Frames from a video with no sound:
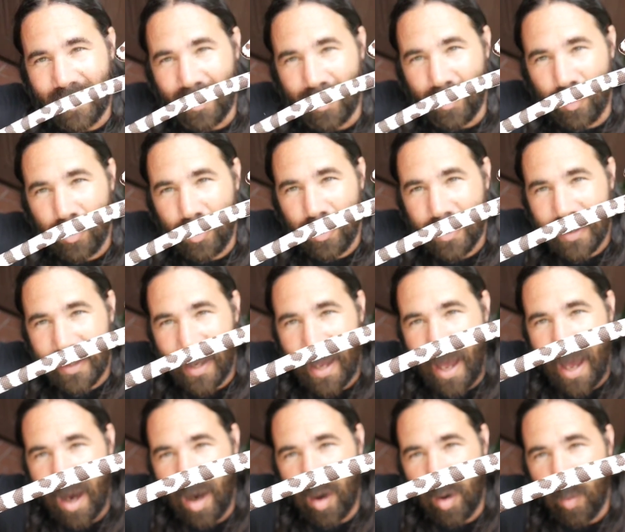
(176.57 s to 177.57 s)
Look
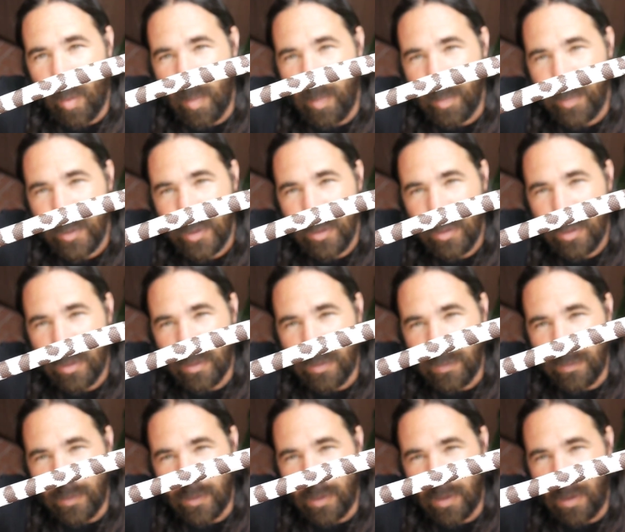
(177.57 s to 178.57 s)
how
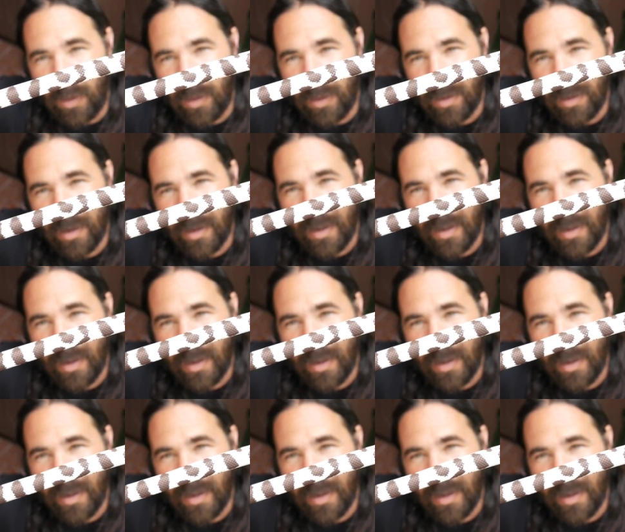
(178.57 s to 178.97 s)
beautiful